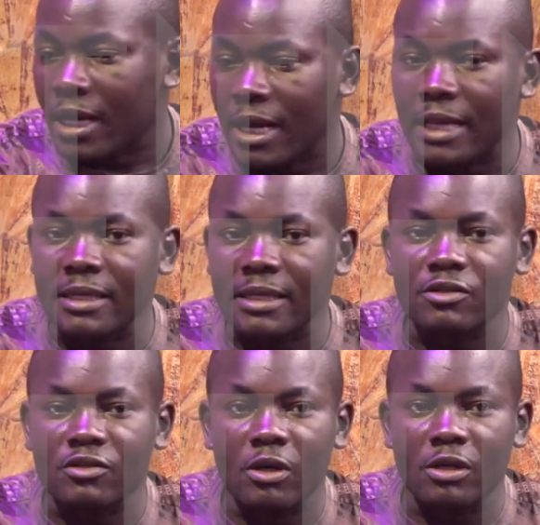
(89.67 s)
And then
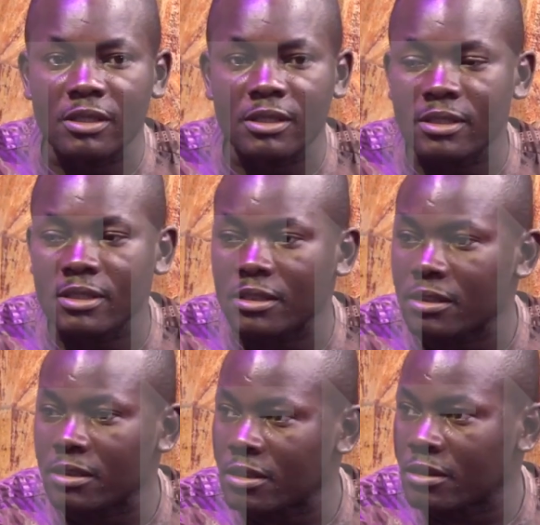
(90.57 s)
somebody
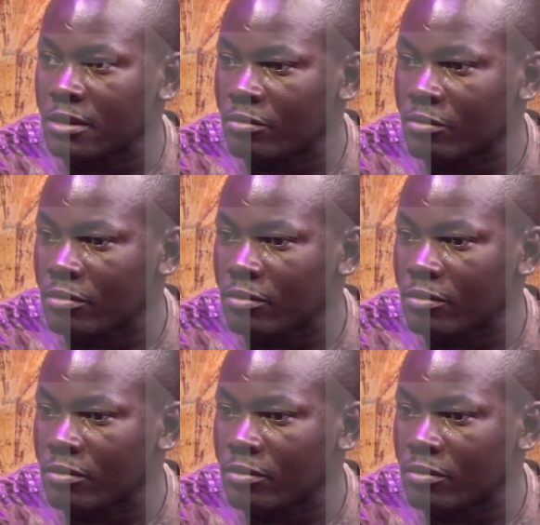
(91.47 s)
in the